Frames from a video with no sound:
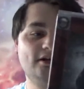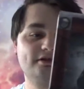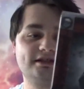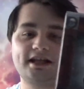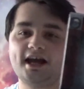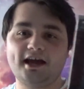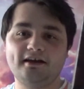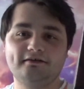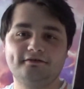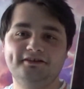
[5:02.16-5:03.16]
hard to get.
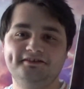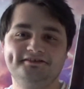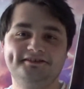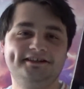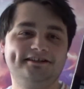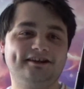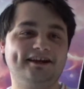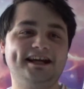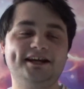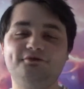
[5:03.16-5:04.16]

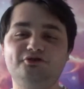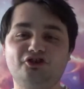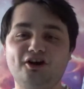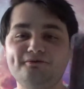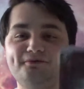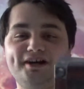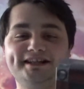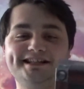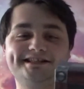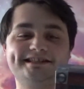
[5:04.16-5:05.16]
Like, if you try and
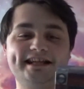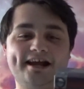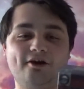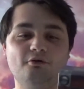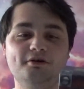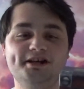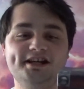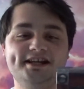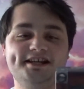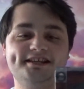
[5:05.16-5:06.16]
find this now,
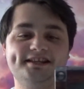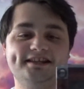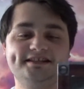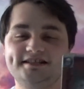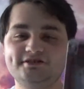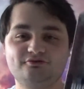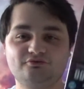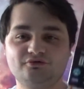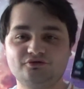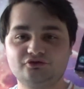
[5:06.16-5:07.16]
this is
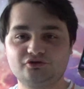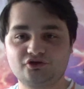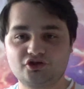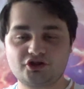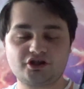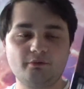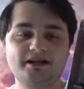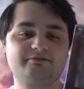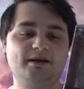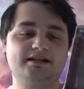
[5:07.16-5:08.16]
so
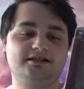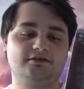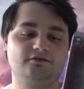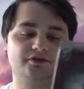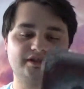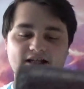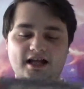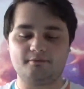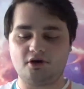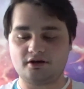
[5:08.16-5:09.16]
expensive on the
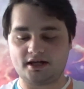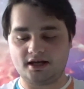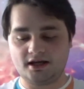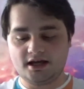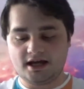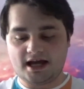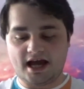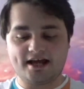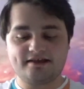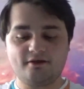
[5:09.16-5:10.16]
second-hand market.
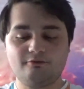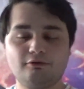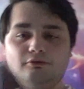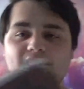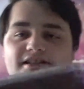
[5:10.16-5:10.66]
And they were all